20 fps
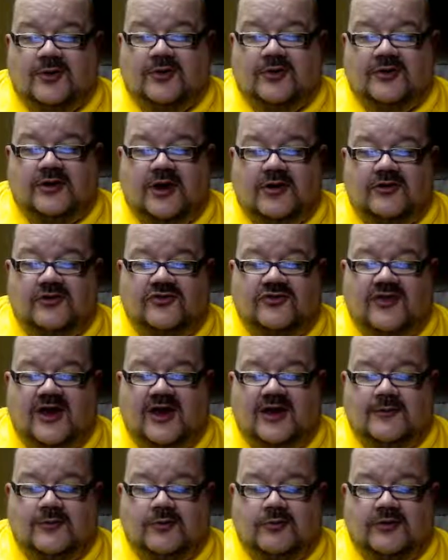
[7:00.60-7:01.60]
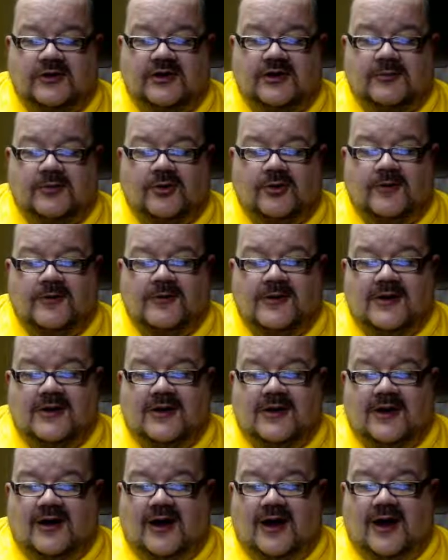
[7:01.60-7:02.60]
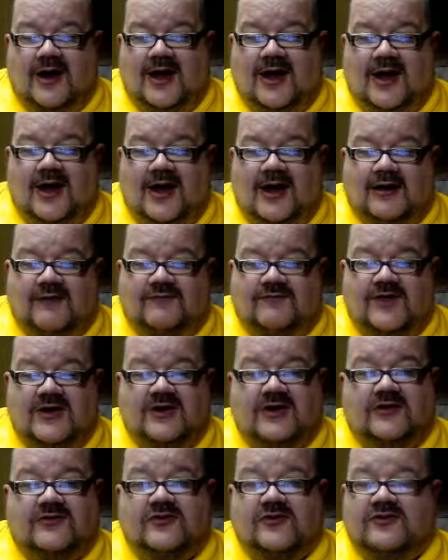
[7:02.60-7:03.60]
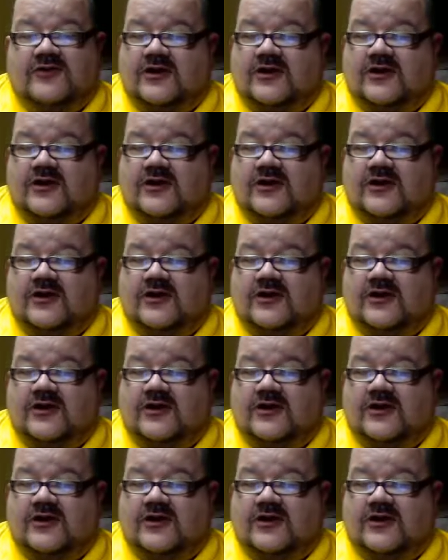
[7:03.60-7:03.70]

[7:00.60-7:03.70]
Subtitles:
and understandable, readable. And Phoenix just said,